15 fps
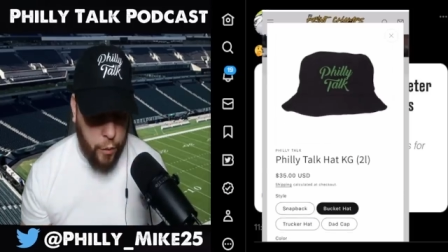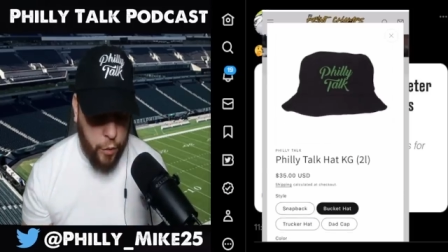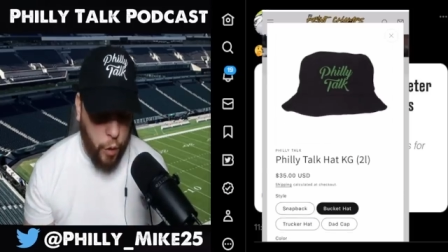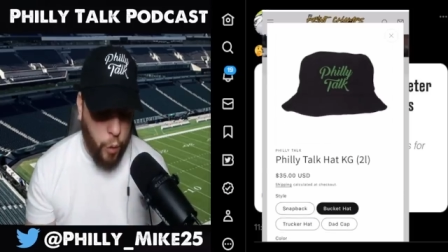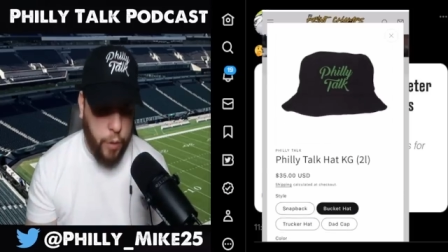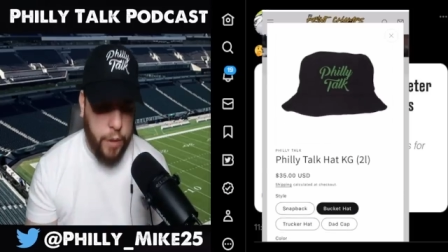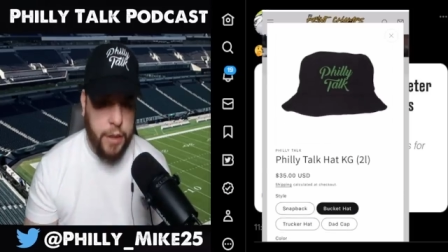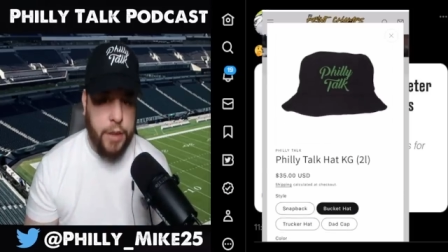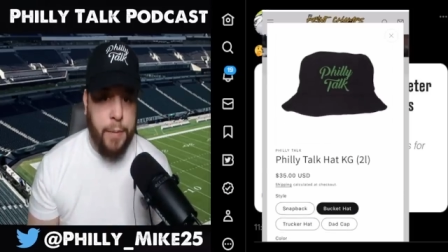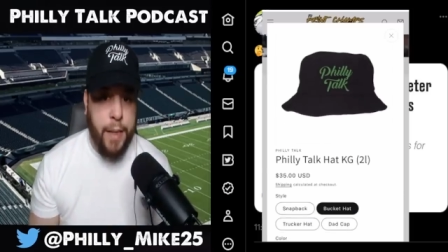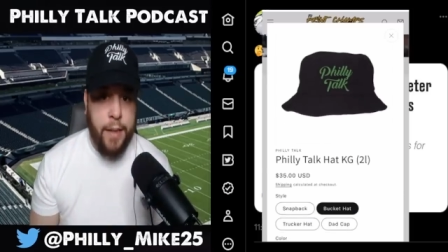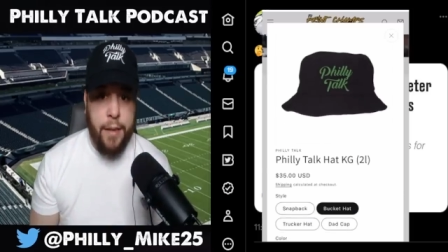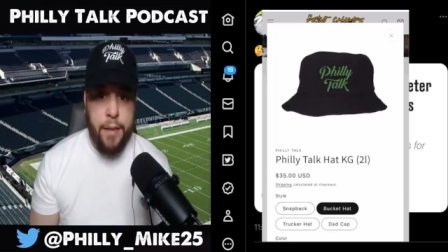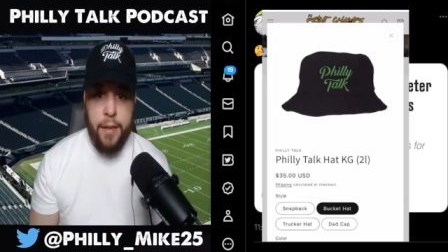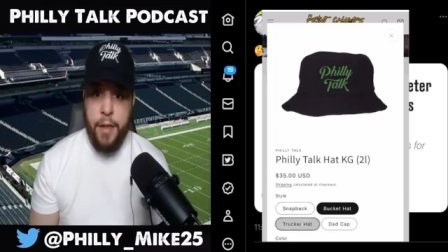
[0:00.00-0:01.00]
Nolan
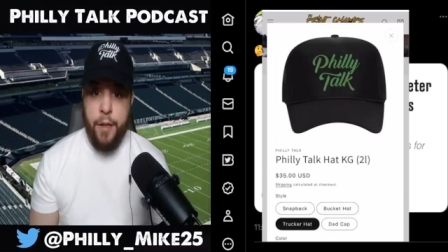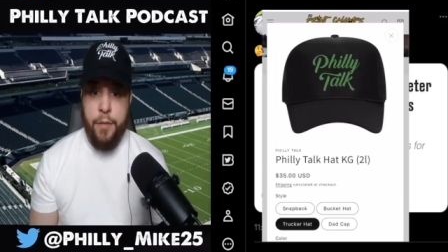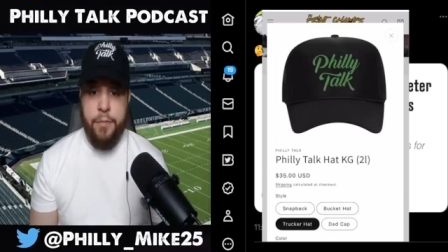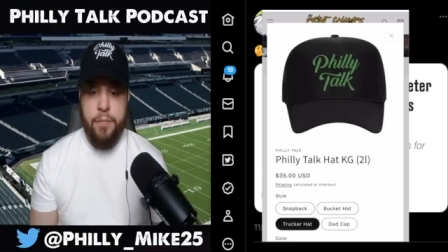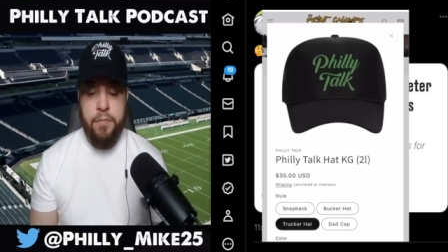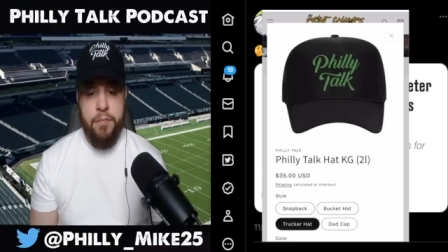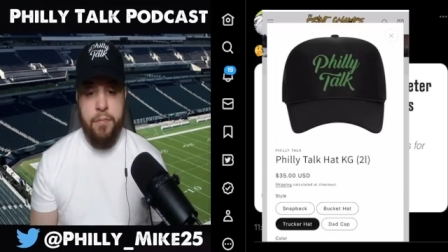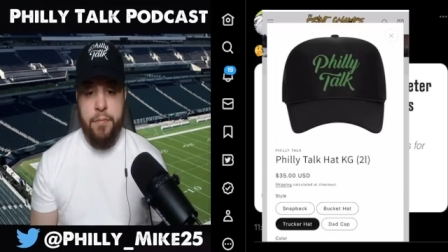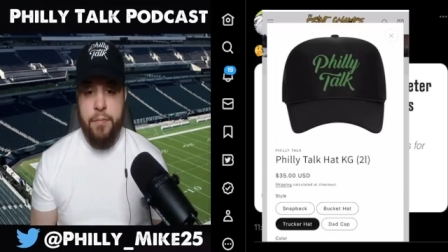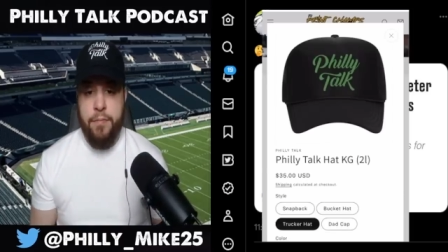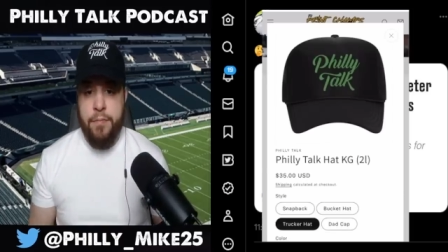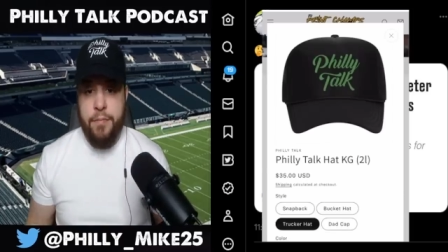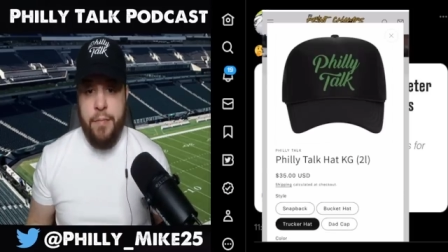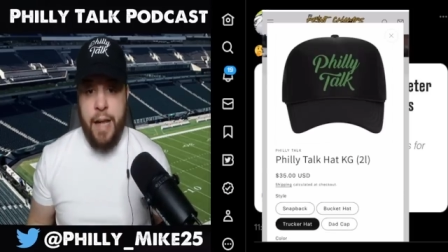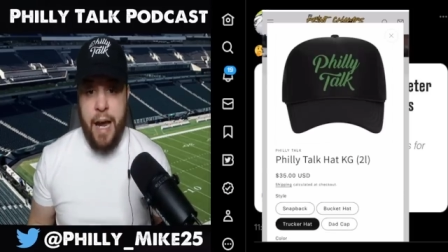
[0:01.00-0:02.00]
Smith, you know,
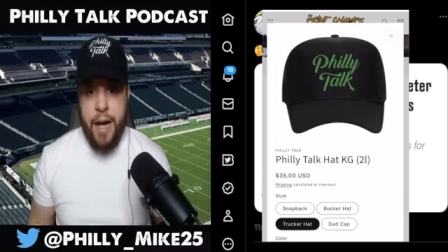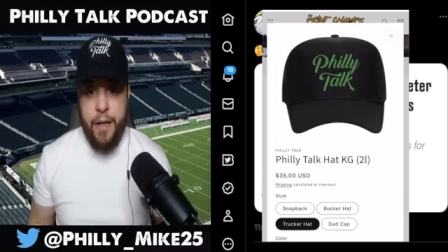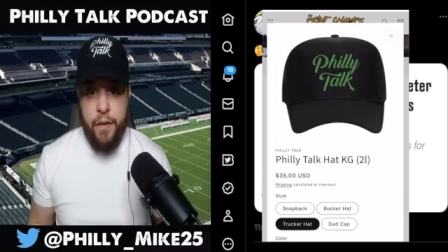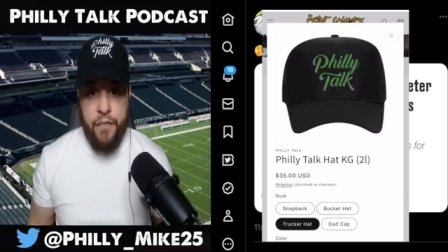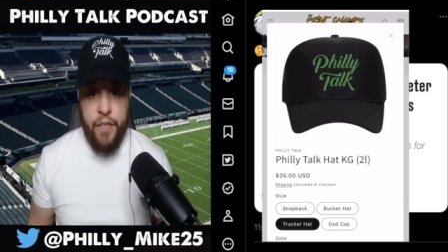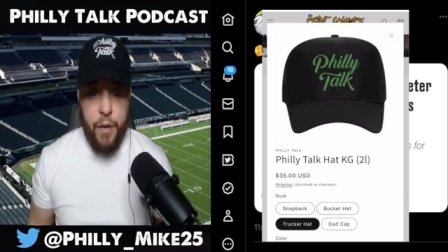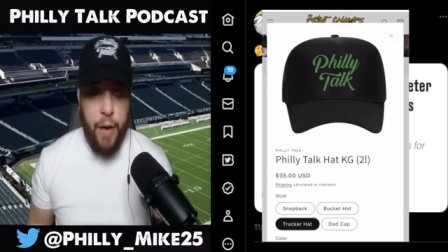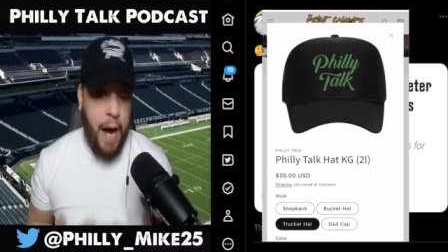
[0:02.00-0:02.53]
how do you feel?